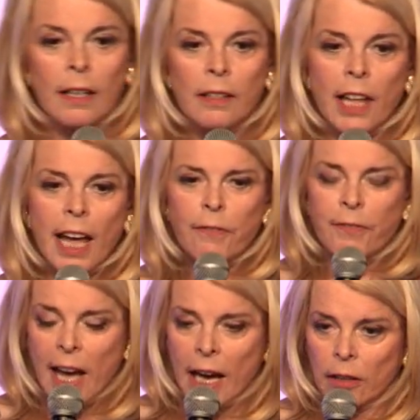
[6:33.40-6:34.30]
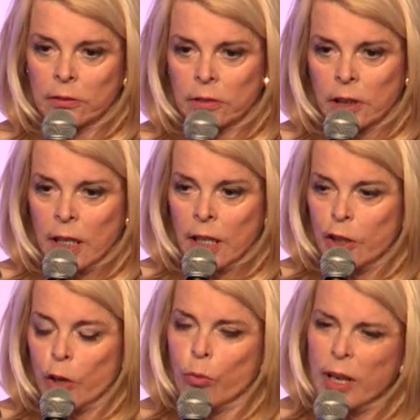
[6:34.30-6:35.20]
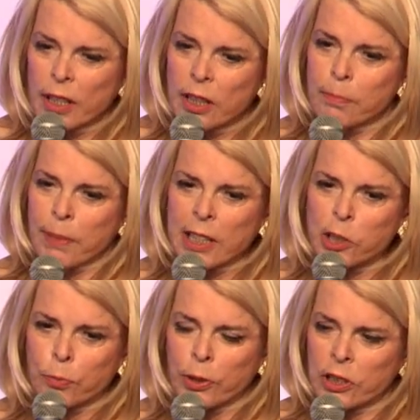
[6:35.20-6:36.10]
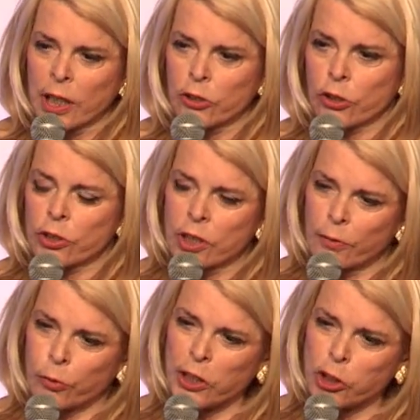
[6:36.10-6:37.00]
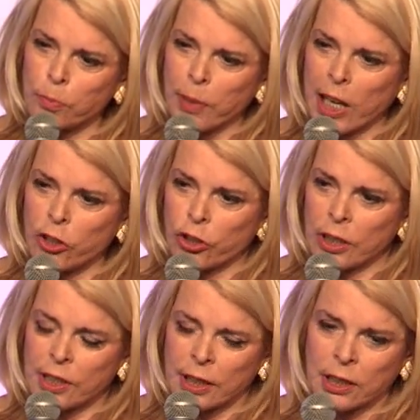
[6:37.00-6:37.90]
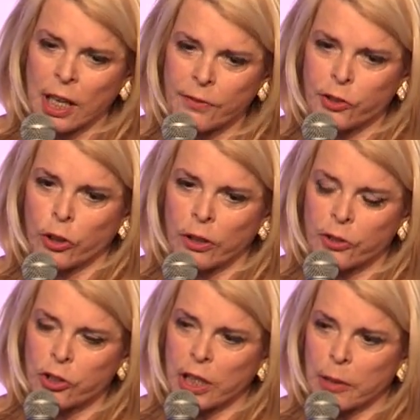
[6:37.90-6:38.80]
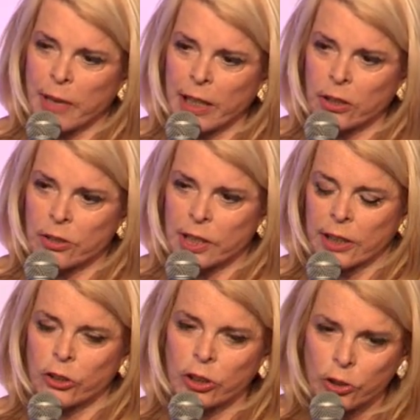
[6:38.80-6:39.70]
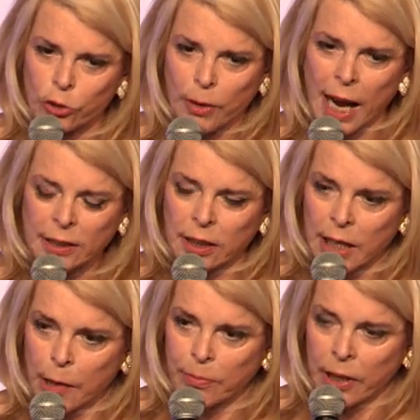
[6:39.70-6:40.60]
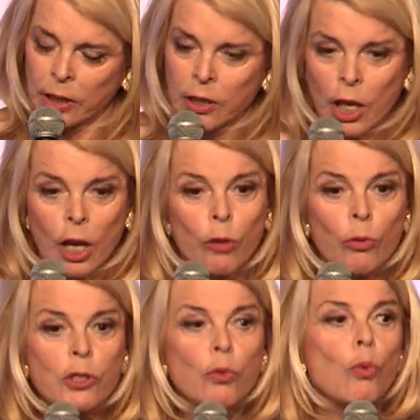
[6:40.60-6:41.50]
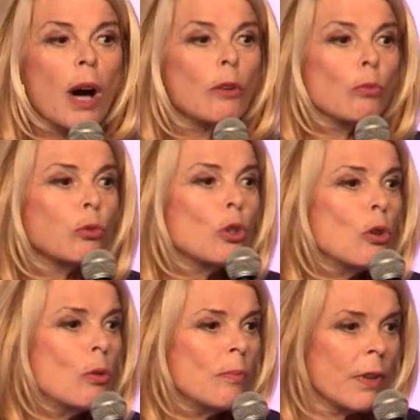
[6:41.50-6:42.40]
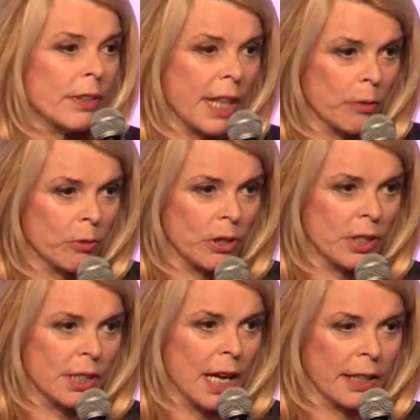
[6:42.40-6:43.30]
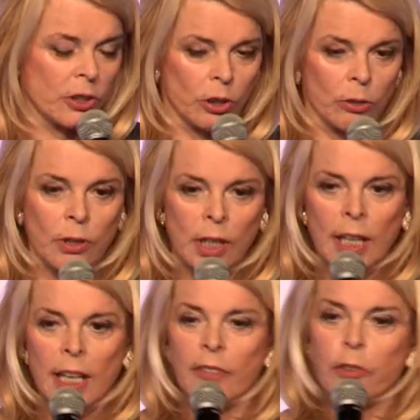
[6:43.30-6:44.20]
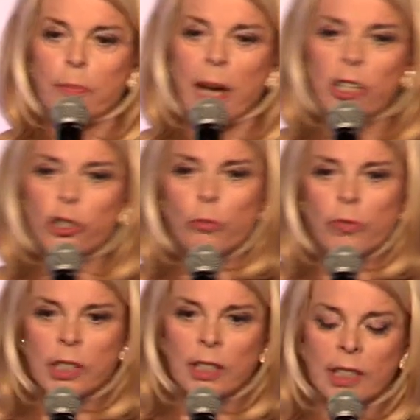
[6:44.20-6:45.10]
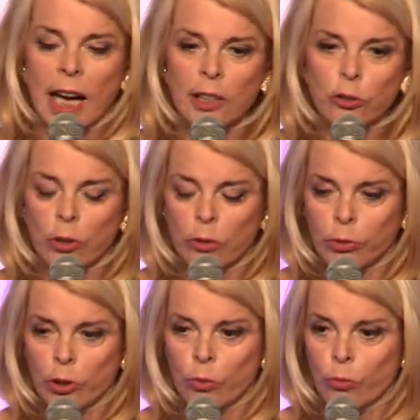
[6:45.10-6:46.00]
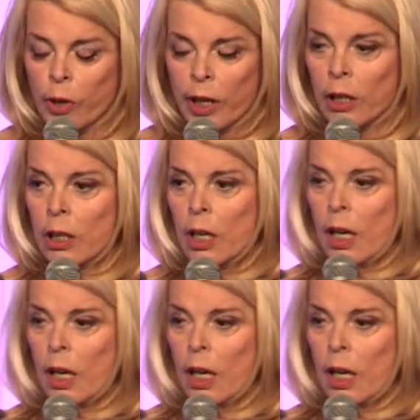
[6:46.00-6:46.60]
They found that one of the best predictors of which patients at Tufts University Medical Center contracted that bug was what room they were assigned to. If a patient was assigned to a room where